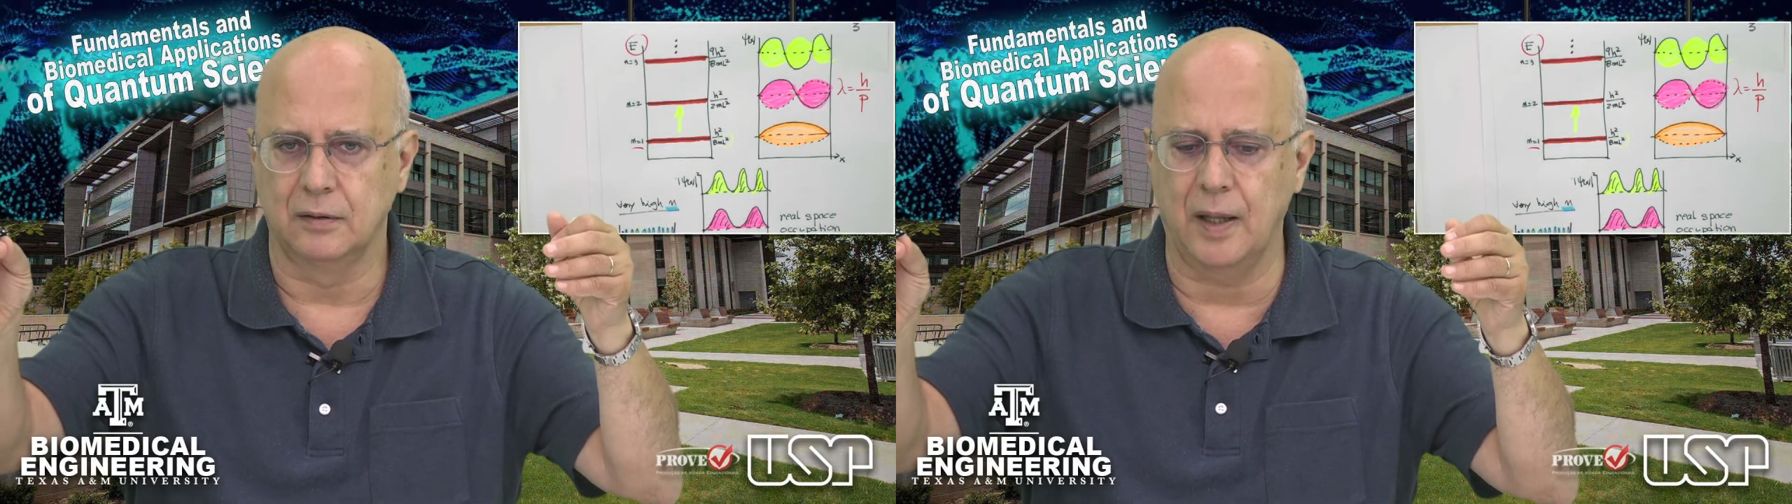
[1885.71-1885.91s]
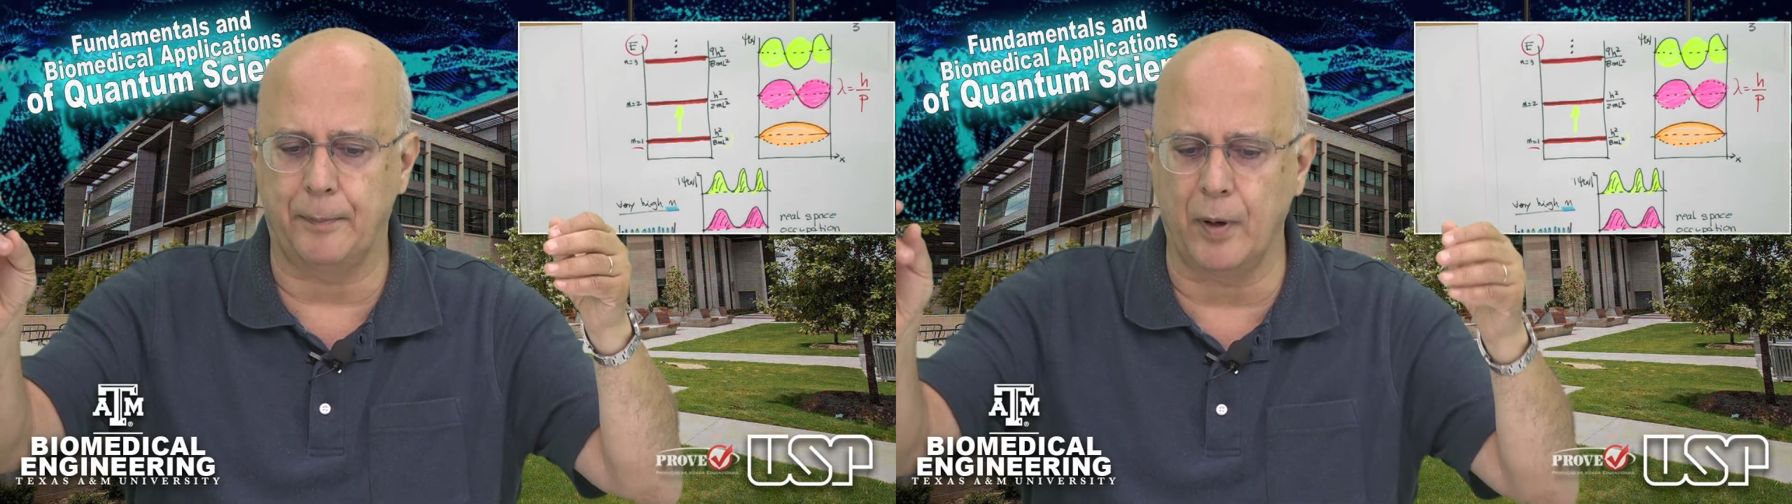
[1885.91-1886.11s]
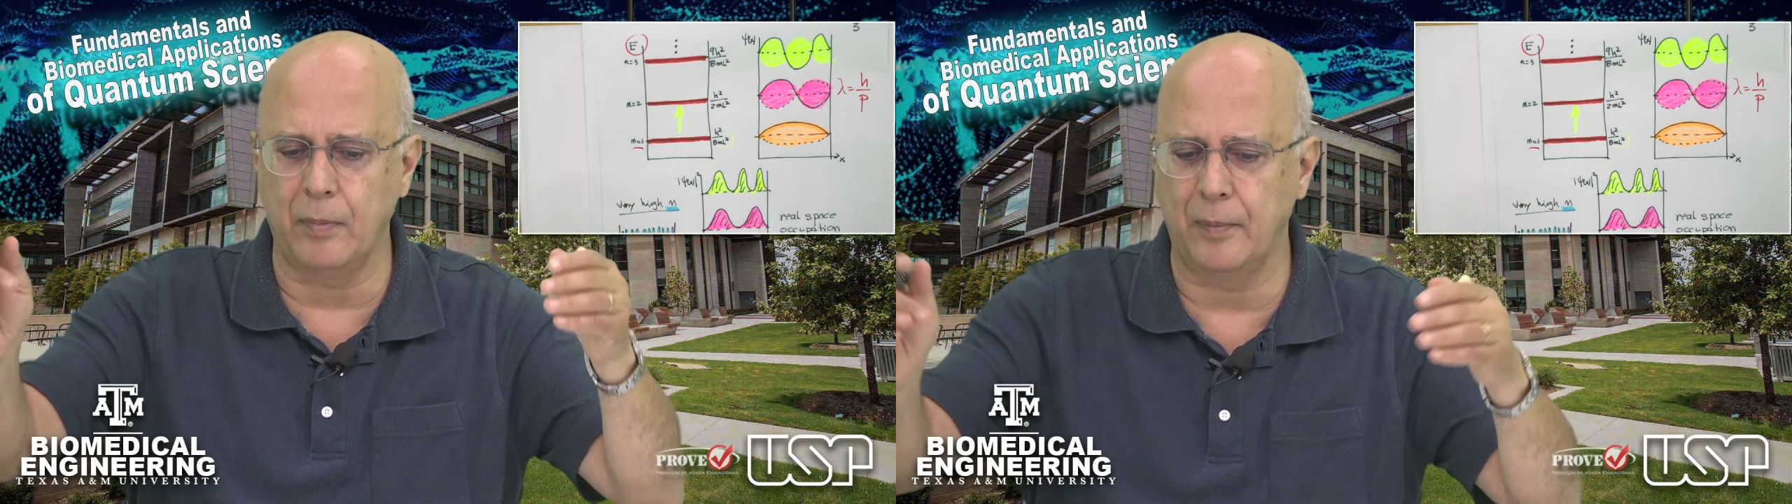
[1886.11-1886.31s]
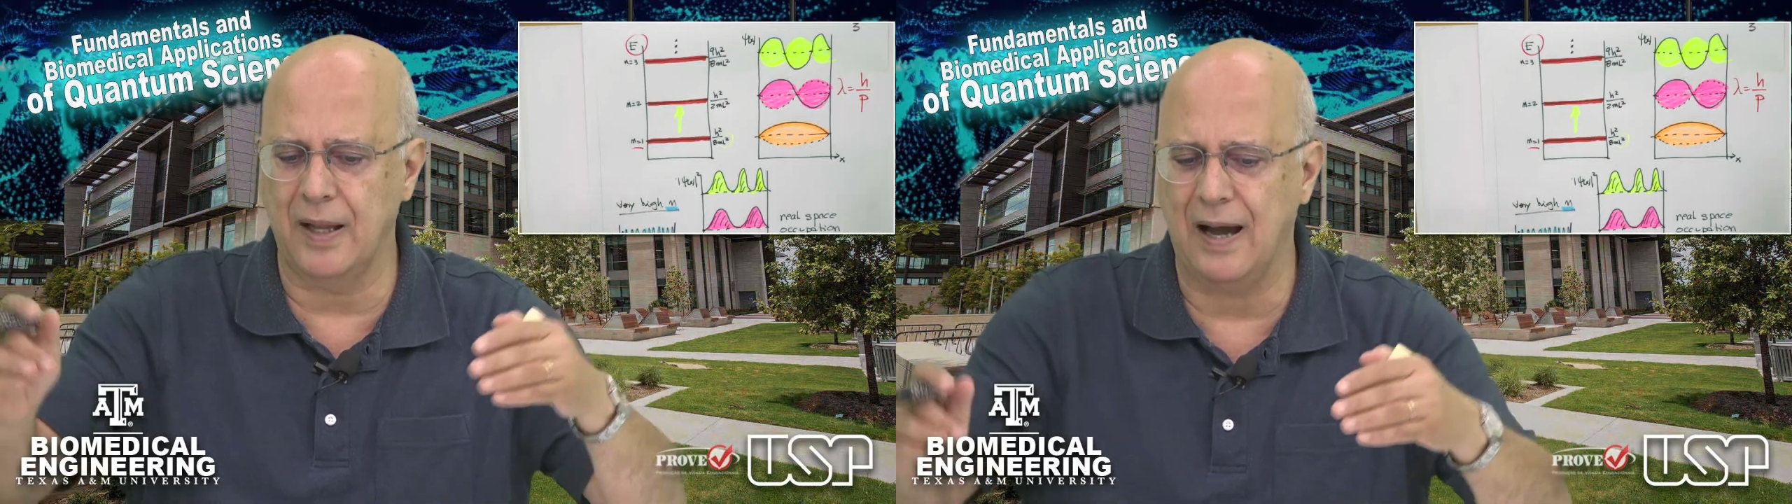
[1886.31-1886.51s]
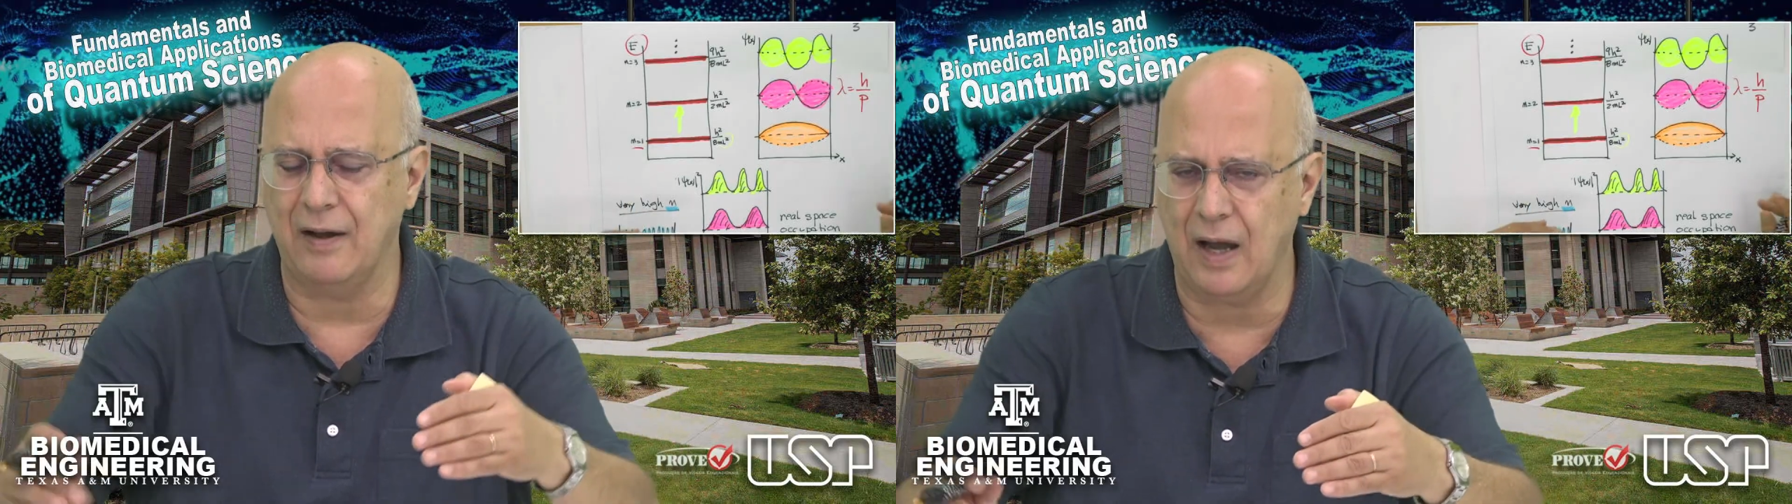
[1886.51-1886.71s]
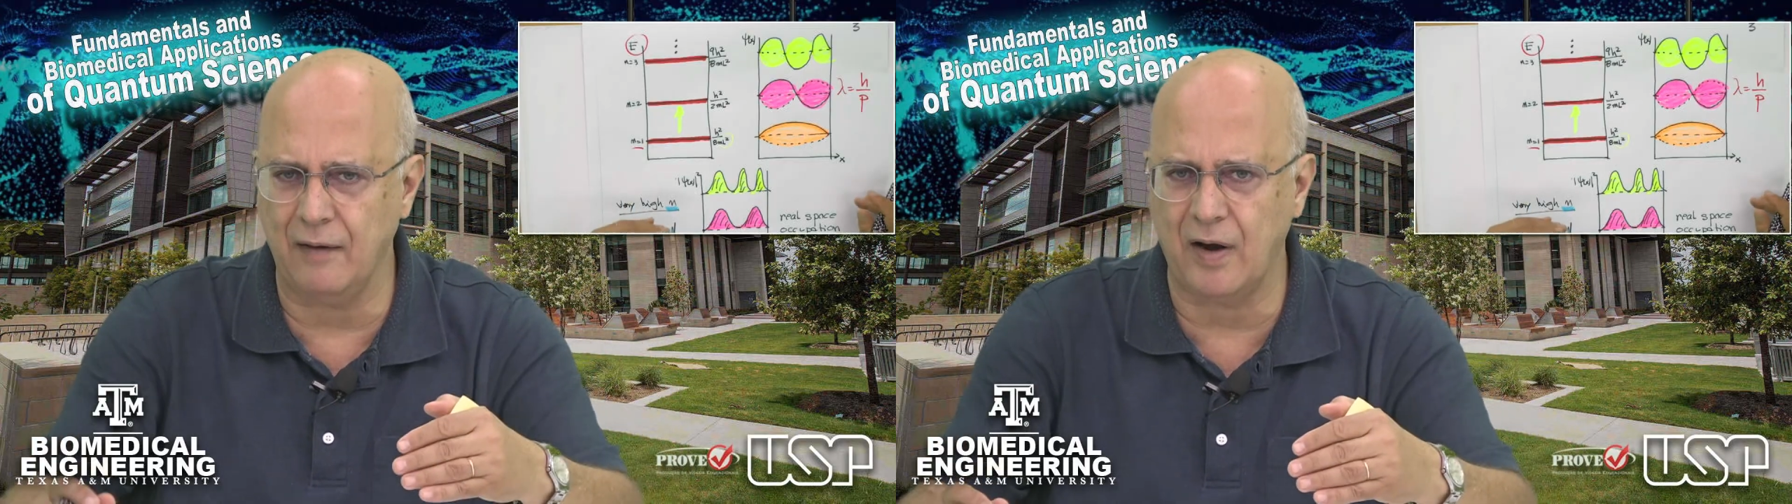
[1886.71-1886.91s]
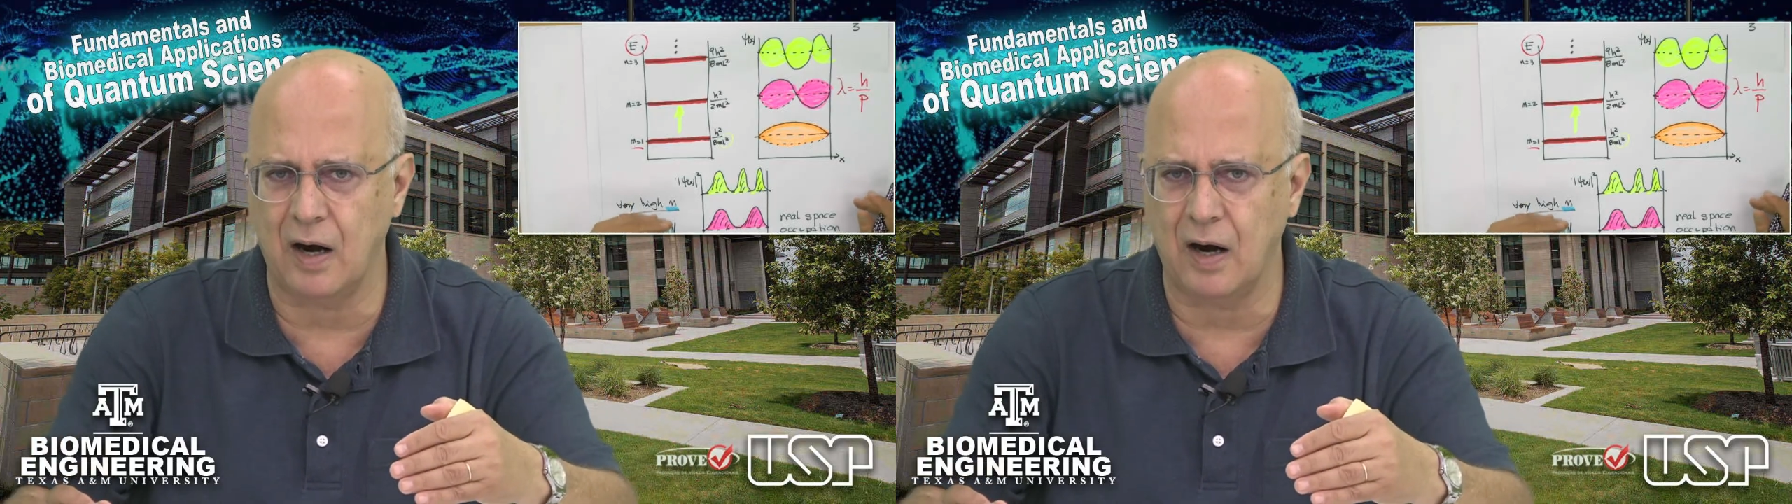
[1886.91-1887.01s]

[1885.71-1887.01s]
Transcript: that probably I have a